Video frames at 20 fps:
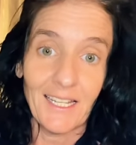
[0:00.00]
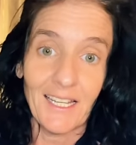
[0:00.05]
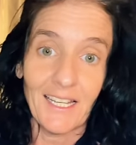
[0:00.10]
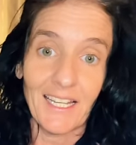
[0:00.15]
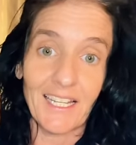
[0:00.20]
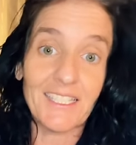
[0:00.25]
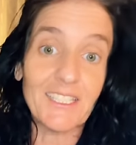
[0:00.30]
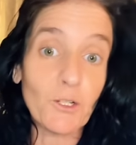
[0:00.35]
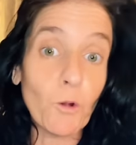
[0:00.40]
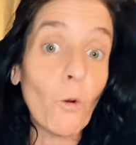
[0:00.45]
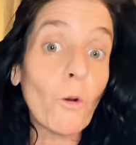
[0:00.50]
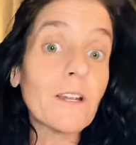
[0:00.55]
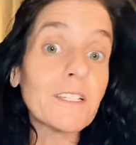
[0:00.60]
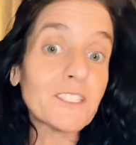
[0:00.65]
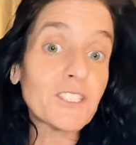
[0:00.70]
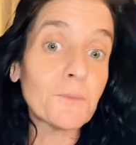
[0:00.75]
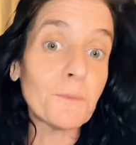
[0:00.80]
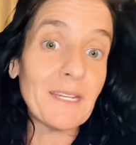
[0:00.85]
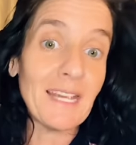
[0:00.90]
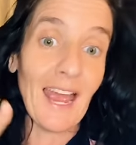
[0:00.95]
is going
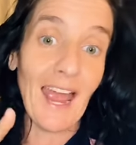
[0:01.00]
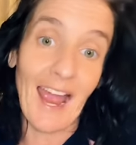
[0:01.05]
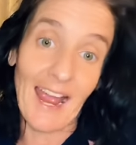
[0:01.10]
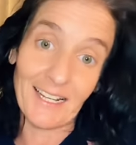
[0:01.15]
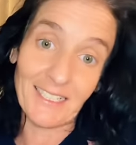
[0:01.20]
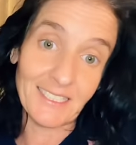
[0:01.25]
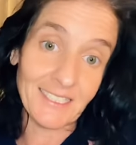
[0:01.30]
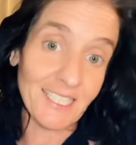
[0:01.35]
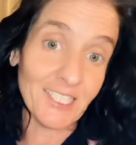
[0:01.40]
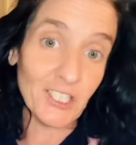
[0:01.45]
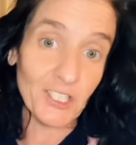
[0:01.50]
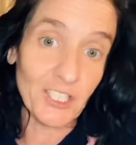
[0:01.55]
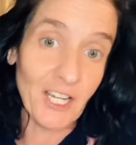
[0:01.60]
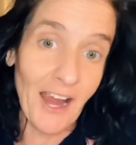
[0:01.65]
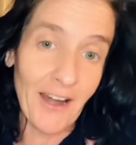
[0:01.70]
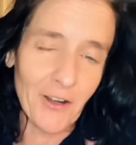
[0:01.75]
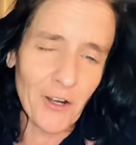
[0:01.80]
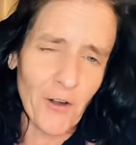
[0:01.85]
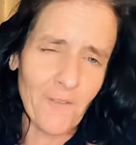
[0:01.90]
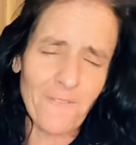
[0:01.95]
to be asked to
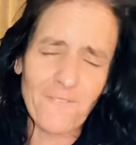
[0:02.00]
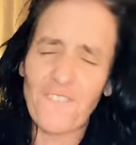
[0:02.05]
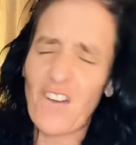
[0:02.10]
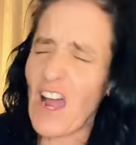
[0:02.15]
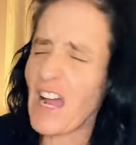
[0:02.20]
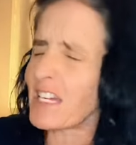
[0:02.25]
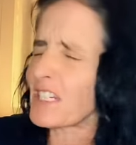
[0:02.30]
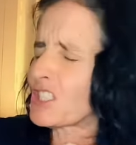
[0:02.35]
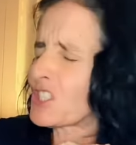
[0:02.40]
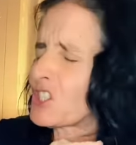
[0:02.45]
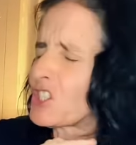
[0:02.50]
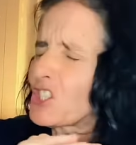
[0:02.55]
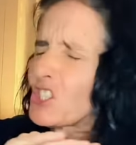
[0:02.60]
sacrifice